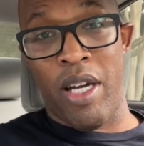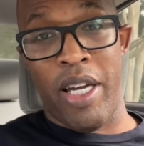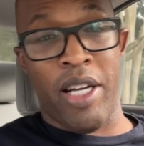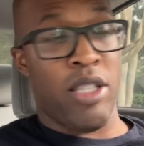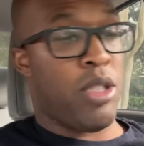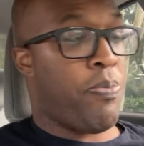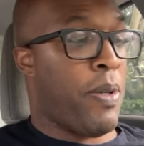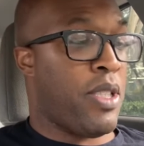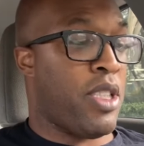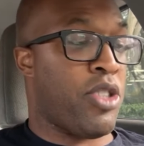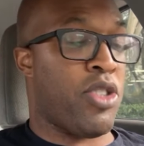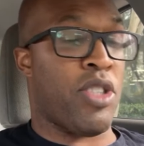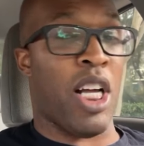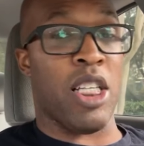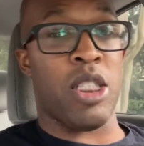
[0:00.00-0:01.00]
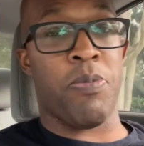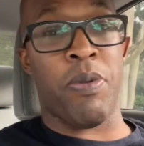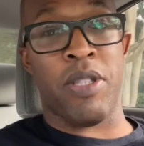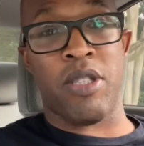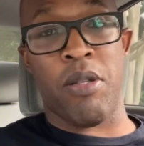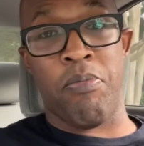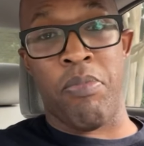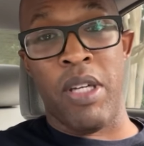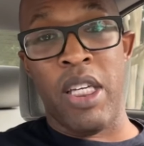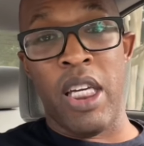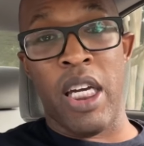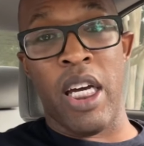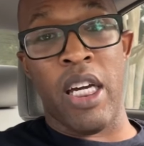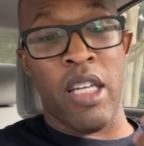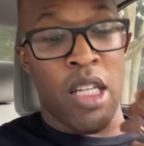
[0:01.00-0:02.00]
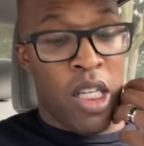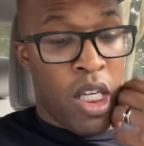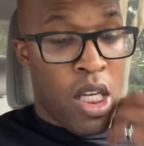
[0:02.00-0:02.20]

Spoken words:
airspace that you're not supposed to be in,